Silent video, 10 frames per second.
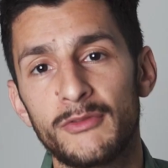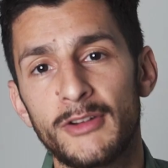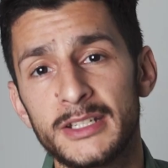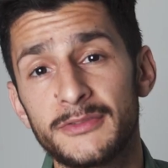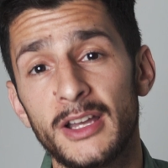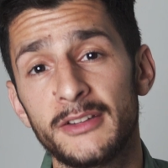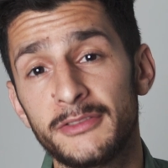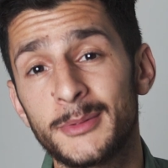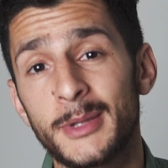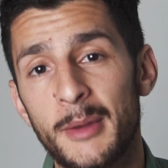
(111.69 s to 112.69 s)
one rangefinder
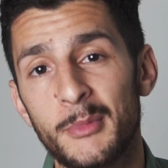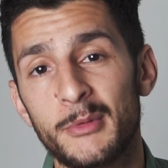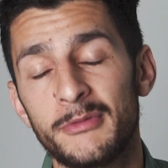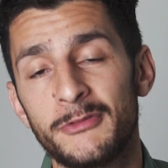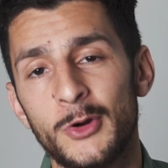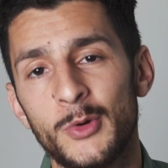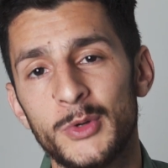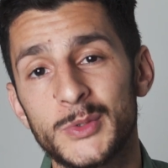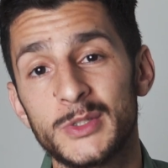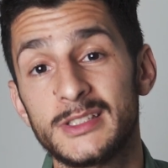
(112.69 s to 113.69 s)
film camera before,
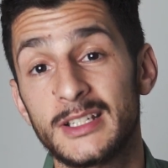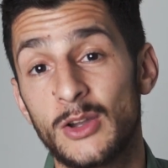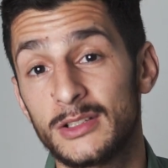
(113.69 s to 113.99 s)
which was the